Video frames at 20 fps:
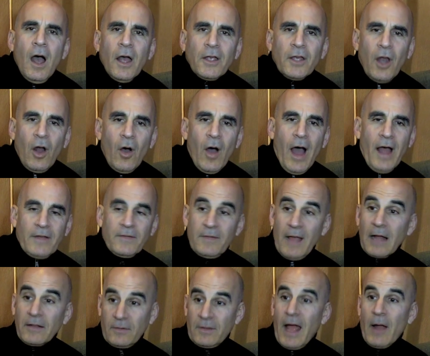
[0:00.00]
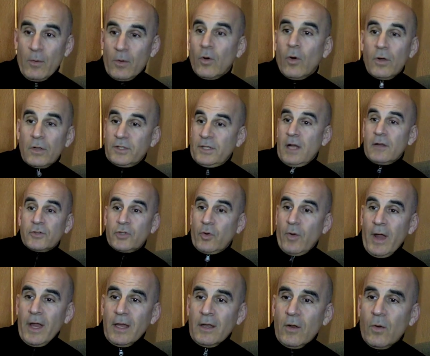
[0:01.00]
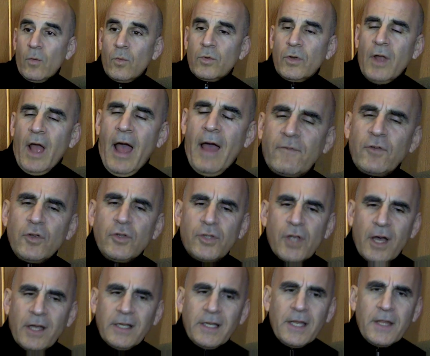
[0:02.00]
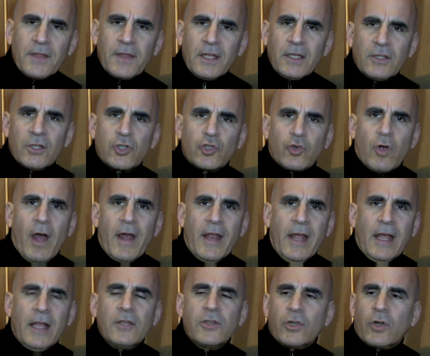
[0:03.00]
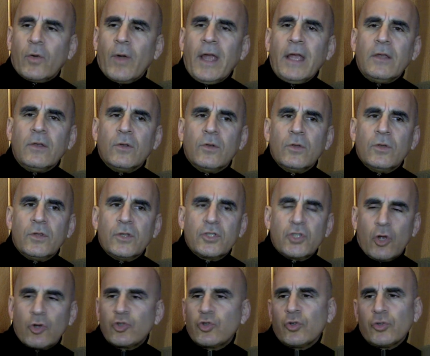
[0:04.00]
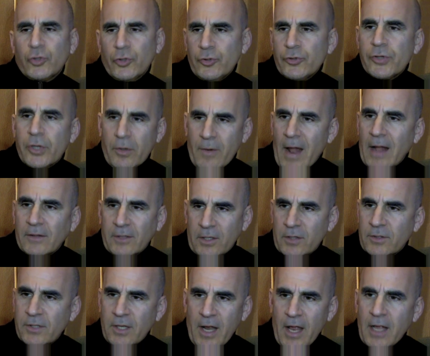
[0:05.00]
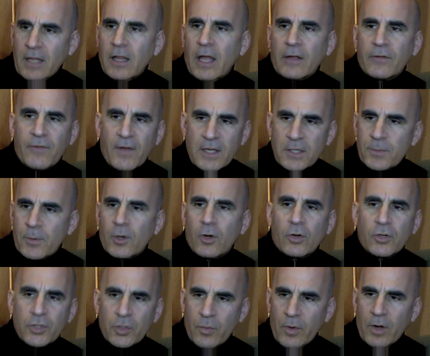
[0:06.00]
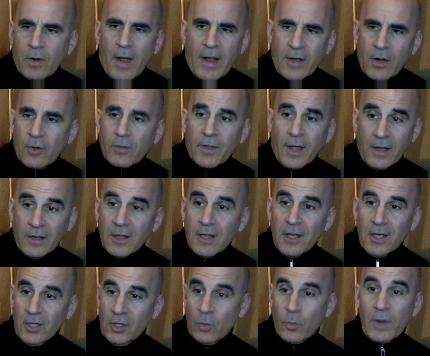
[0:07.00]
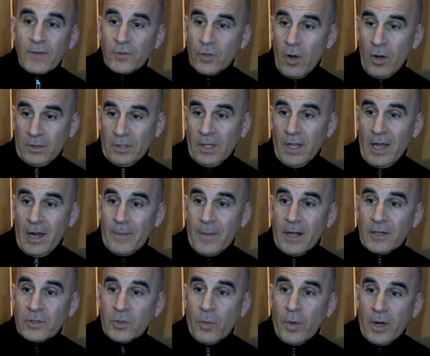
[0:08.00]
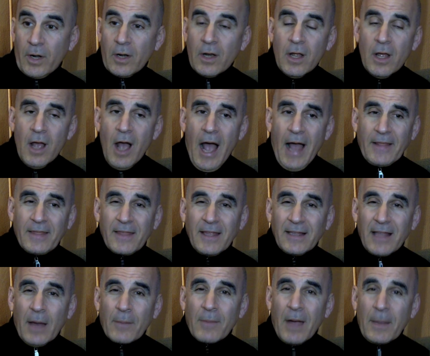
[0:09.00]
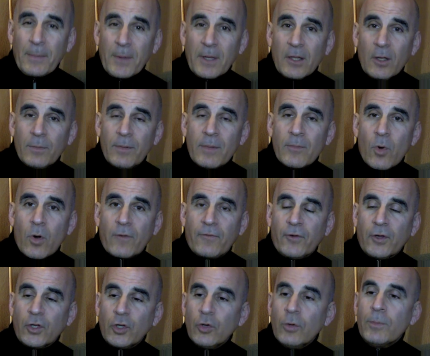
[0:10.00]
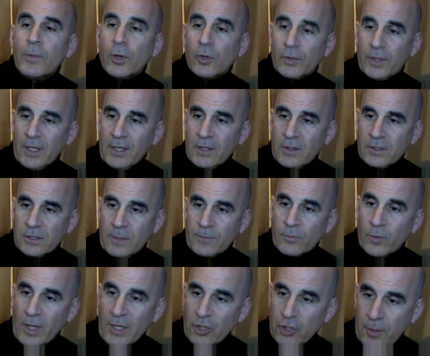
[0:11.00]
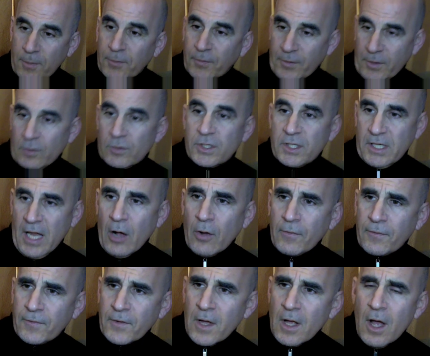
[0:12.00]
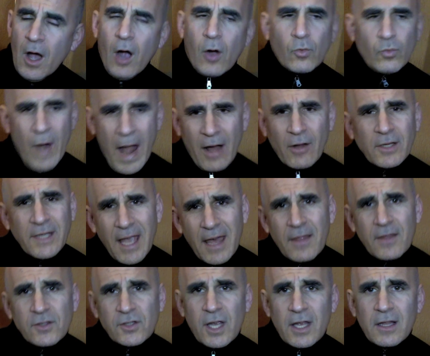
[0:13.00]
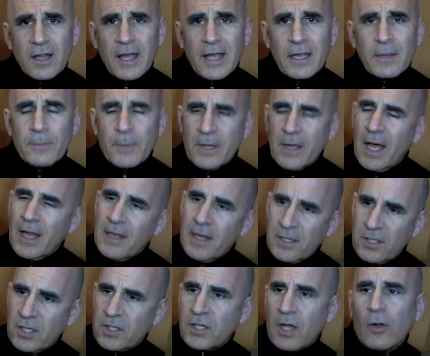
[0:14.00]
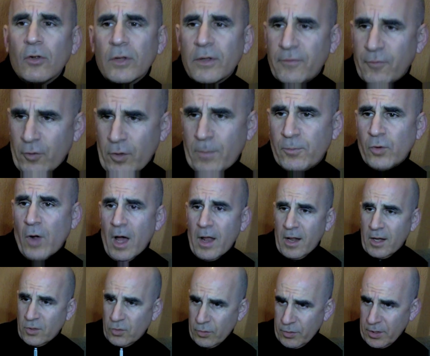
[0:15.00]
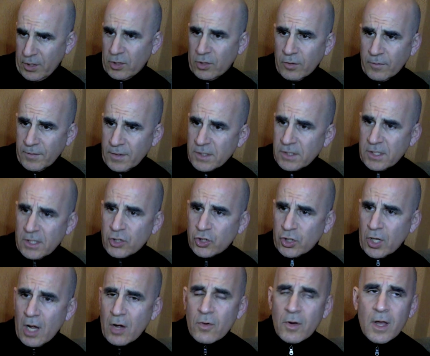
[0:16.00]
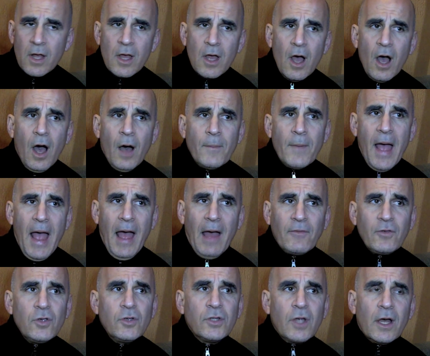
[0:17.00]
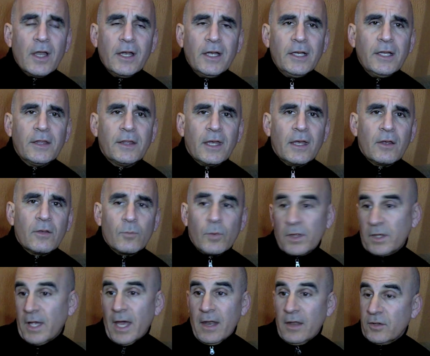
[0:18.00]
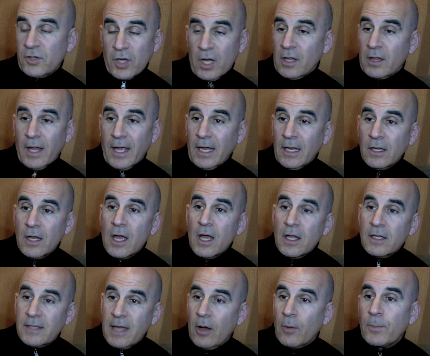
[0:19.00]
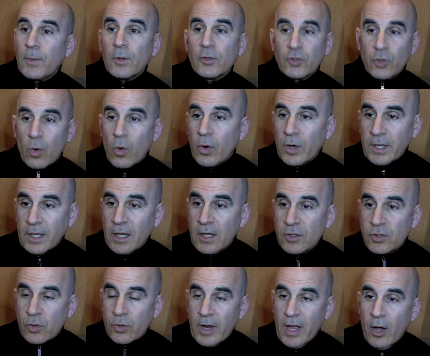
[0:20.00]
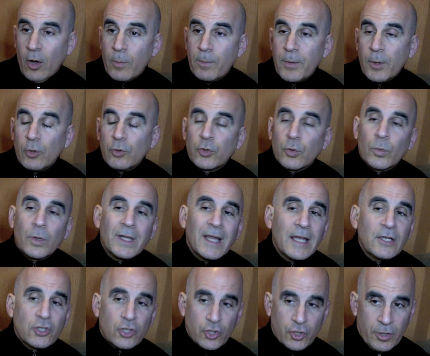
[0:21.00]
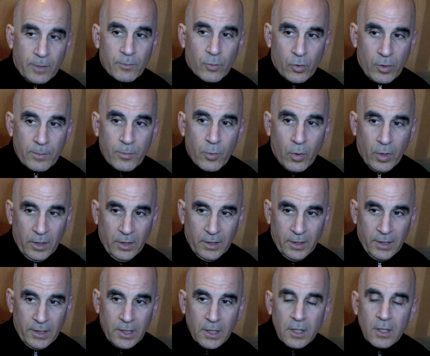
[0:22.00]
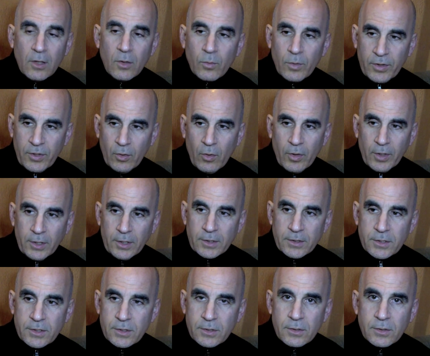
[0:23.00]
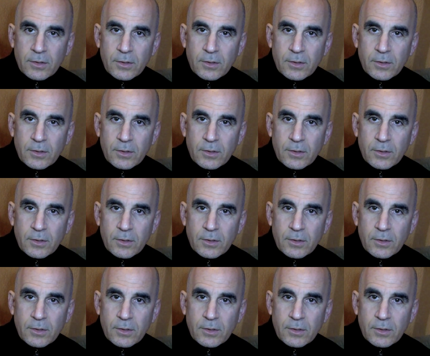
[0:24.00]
You know, that all sounds great. Have you done anything to try to integrate the social tools that are out there today, like Facebook or Twitter? I know that we've talked a lot about Twitter. I think that might be a little bit more for you building some relationships for yourself around Kenneth J. Lane, but not necessarily for the product or the QVC show. Have you done anything with Kenneth J. Lane to help build your audience or to help build the relationship, more importantly, with your audience?